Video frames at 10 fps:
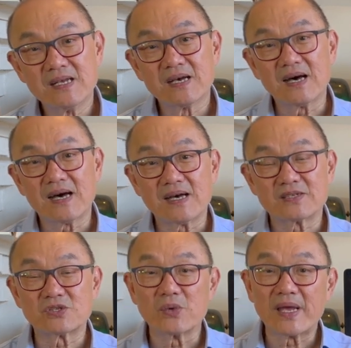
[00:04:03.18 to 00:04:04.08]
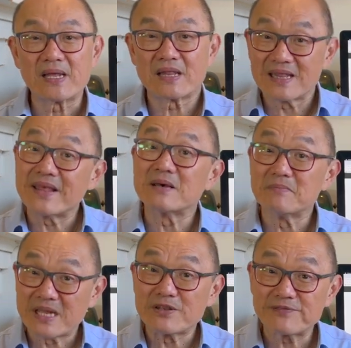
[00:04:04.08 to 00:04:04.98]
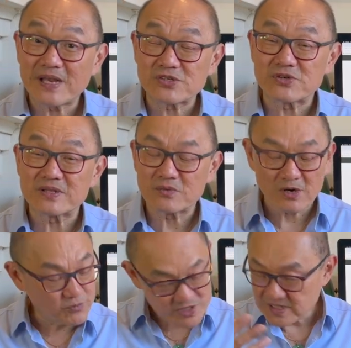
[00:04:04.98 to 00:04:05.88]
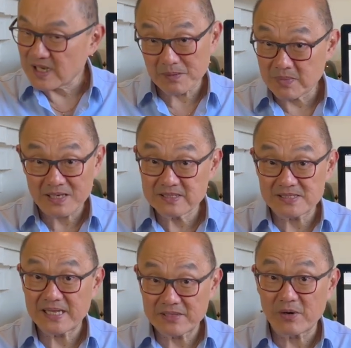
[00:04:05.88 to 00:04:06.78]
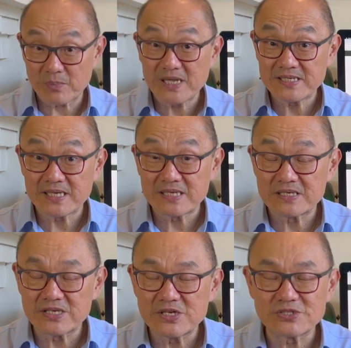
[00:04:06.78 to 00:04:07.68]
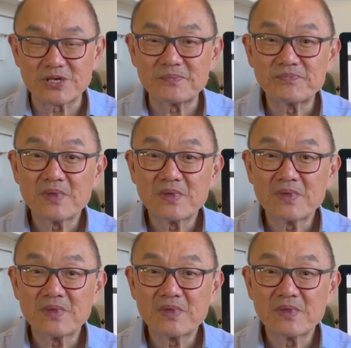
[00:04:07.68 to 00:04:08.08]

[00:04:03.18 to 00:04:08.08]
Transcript: to a leather manufacturer, of which I understand there are plenty in Indonesia,